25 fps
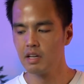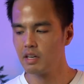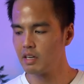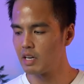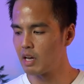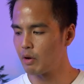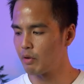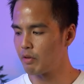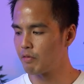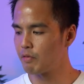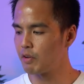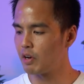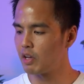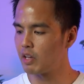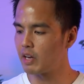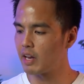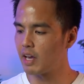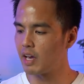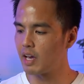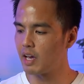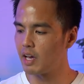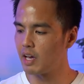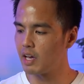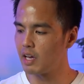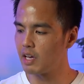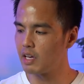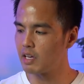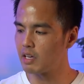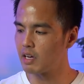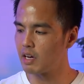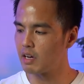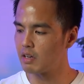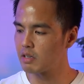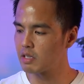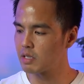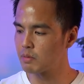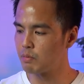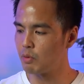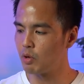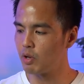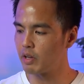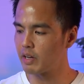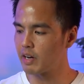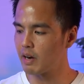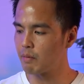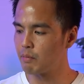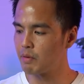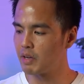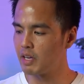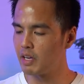Now, we've got a smaller
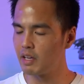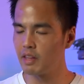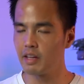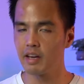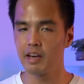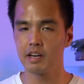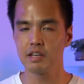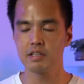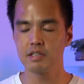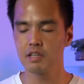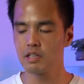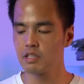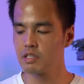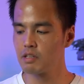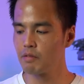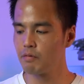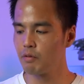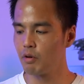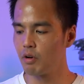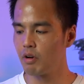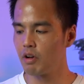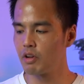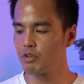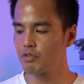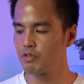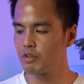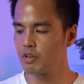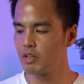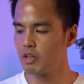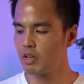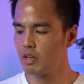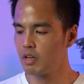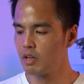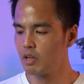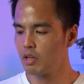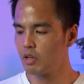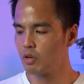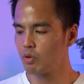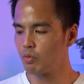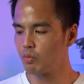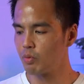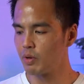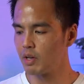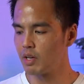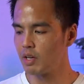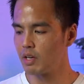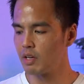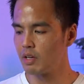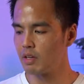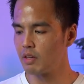camera here, the A6400,
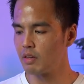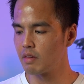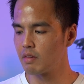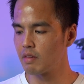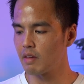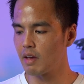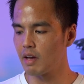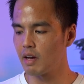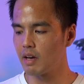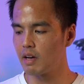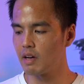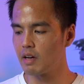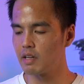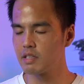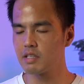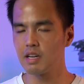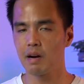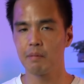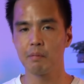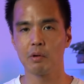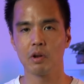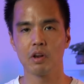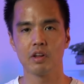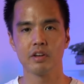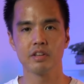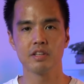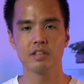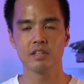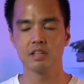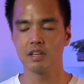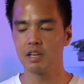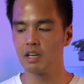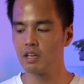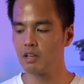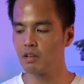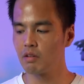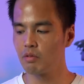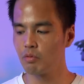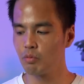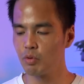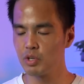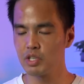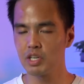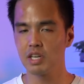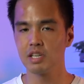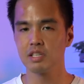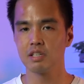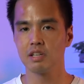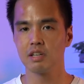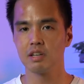with a Tamron lens here,
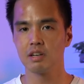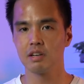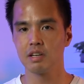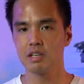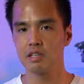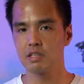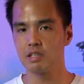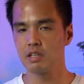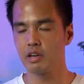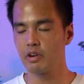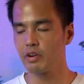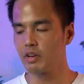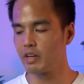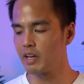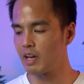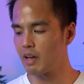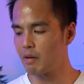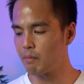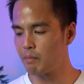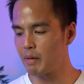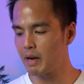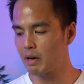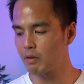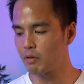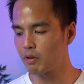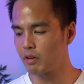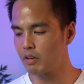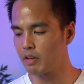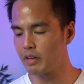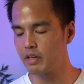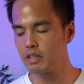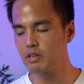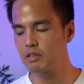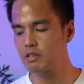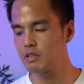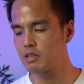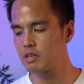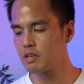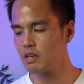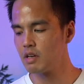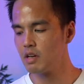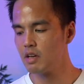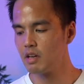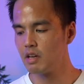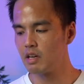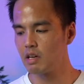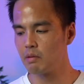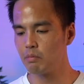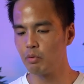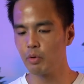which isn't necessarily a macro lens,
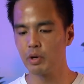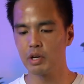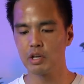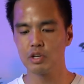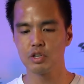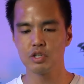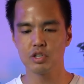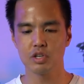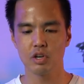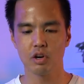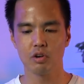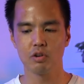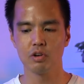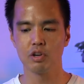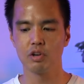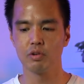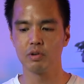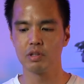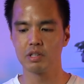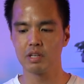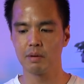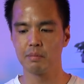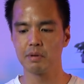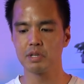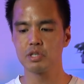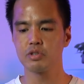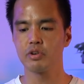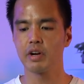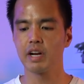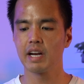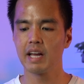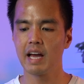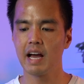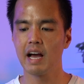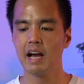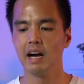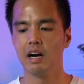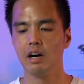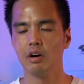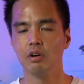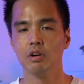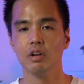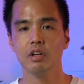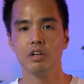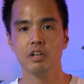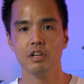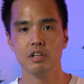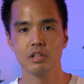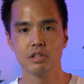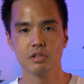but we can show you and demonstrate how
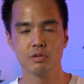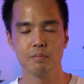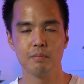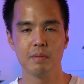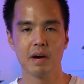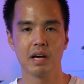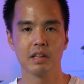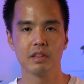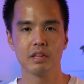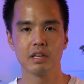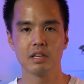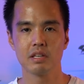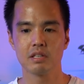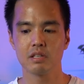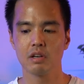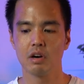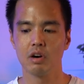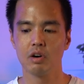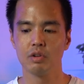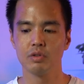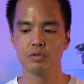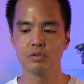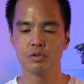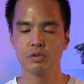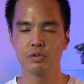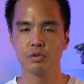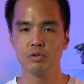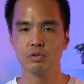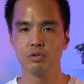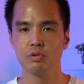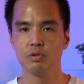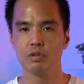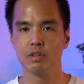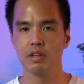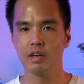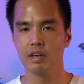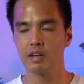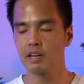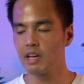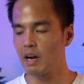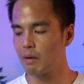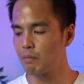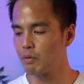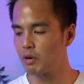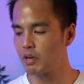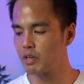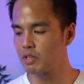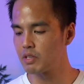to mount this onto the camera